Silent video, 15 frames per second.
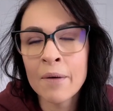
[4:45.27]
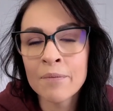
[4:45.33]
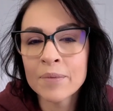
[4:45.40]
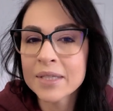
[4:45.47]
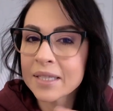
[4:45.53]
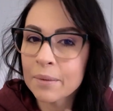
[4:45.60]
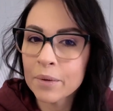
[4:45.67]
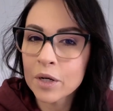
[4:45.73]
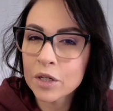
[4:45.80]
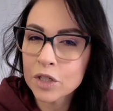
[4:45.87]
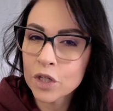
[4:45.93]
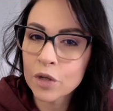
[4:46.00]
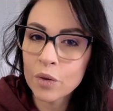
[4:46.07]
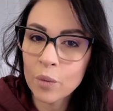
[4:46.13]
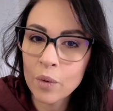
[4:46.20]
Similar
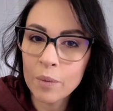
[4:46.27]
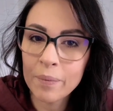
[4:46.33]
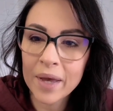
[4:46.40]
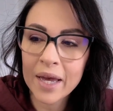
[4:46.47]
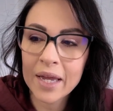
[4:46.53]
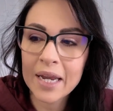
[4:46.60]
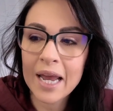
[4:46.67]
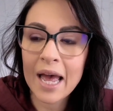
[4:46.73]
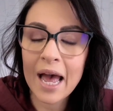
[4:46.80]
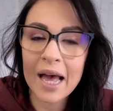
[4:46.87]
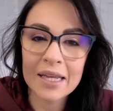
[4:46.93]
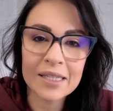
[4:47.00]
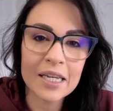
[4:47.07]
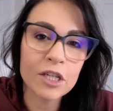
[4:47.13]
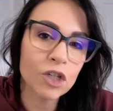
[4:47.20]
to the Whoop band, it
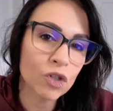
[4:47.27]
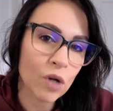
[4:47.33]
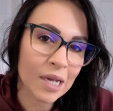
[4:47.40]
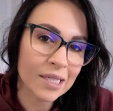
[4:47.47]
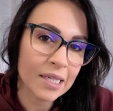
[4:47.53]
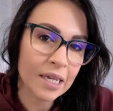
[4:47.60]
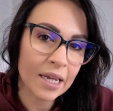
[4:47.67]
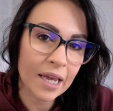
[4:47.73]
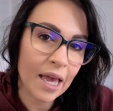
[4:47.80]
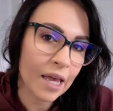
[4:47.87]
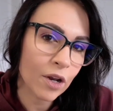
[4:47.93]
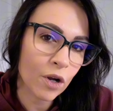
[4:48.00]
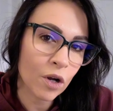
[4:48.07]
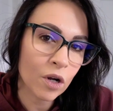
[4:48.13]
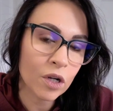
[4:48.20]
has a stress
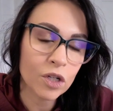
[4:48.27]
indicator.